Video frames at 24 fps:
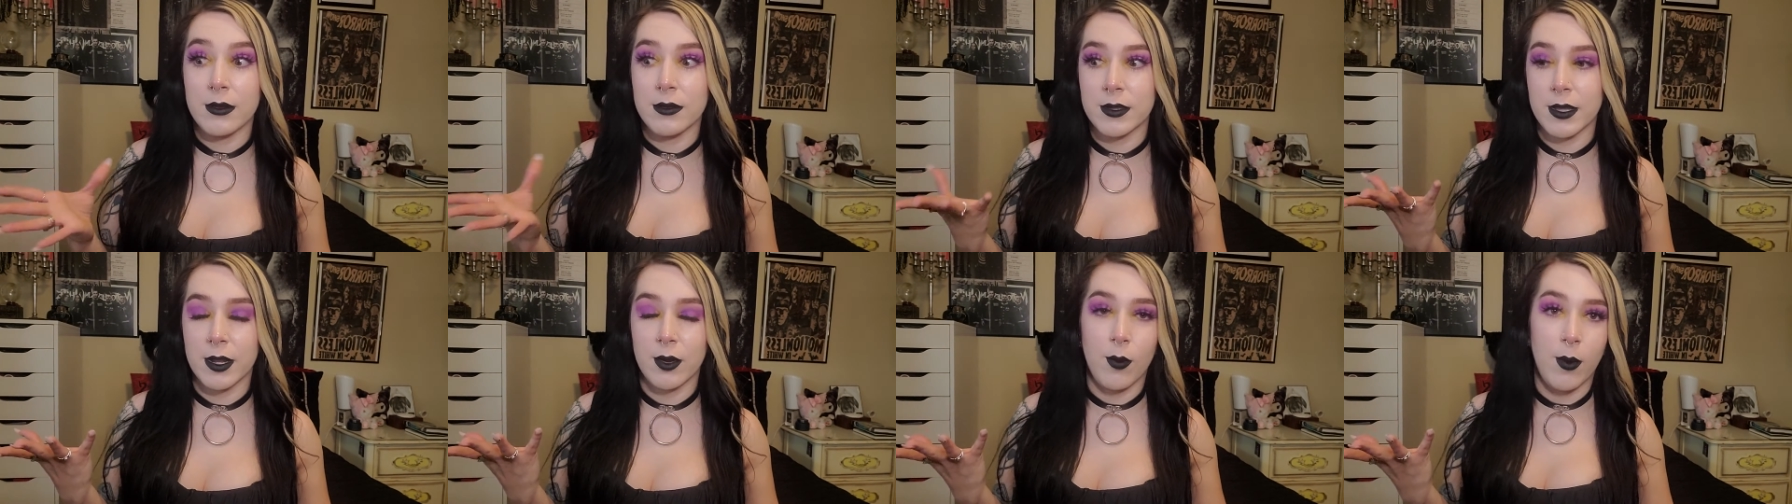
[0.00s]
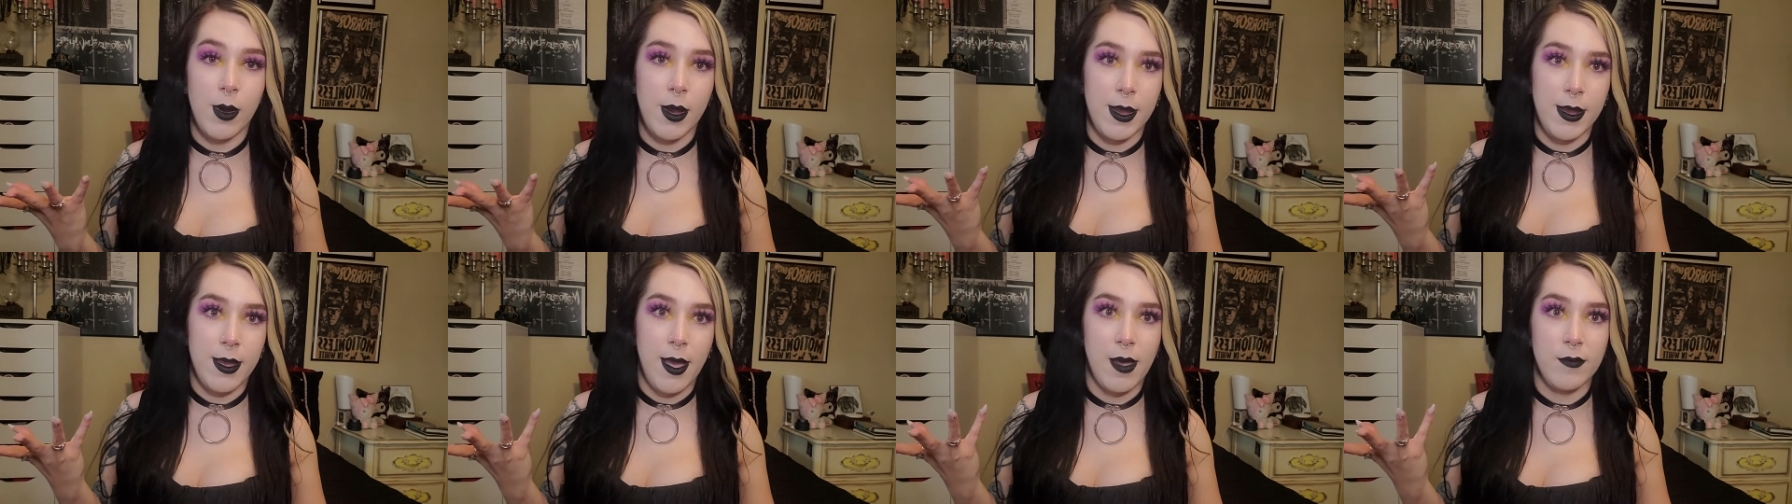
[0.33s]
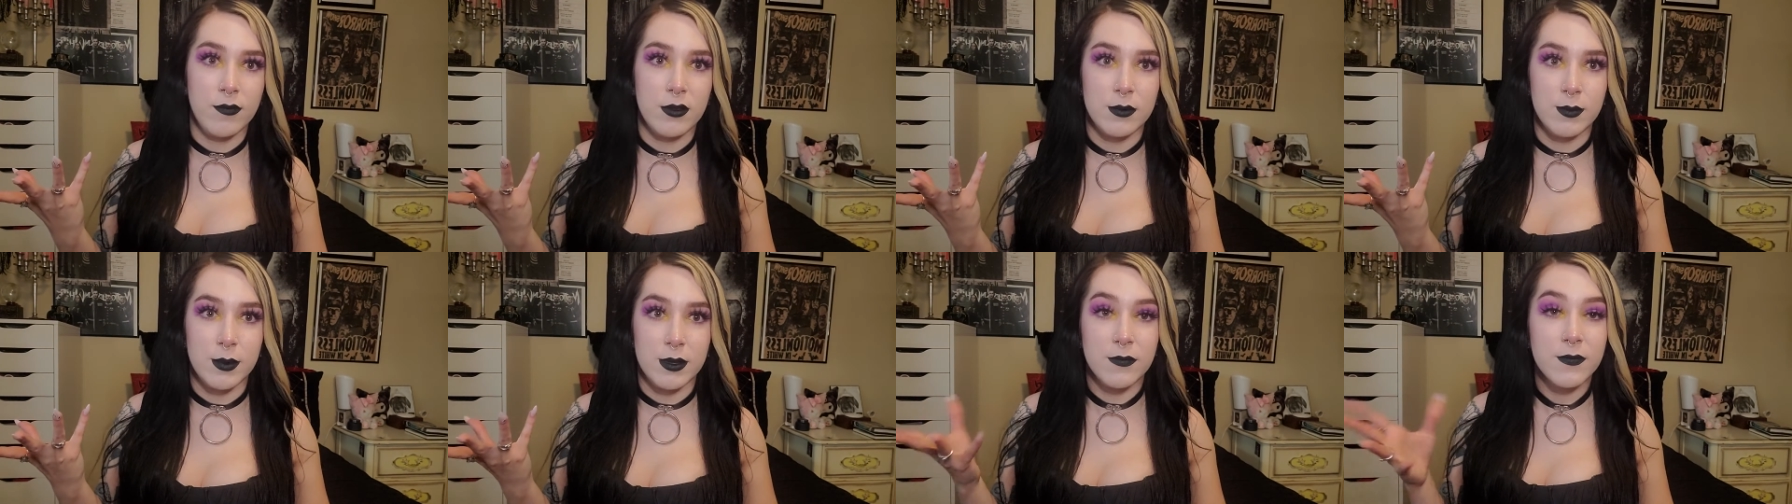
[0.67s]
like why I
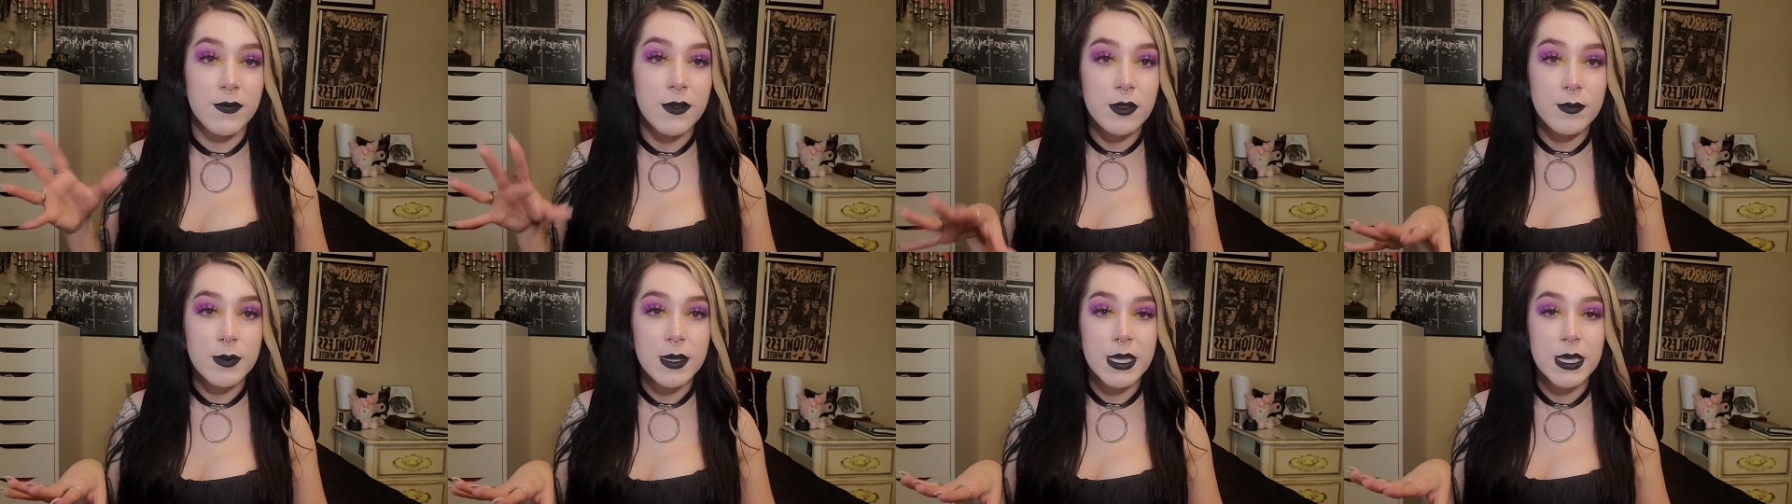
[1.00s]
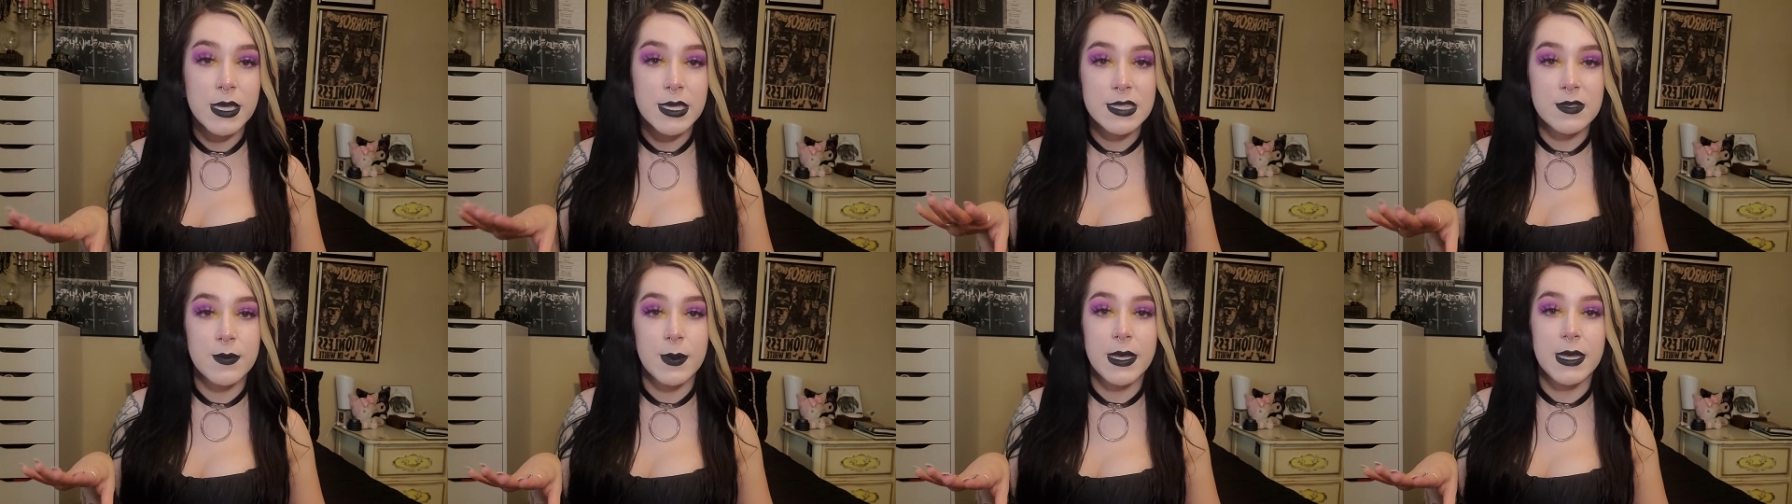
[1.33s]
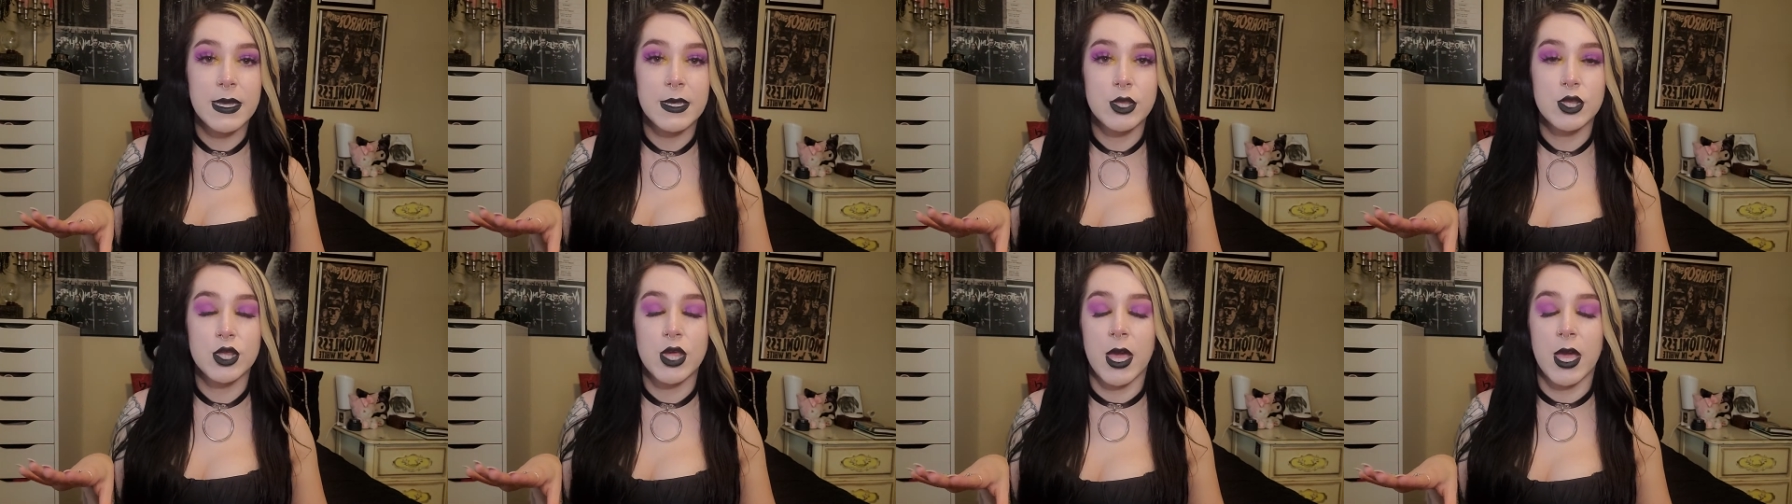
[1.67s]
haven't been filming as much.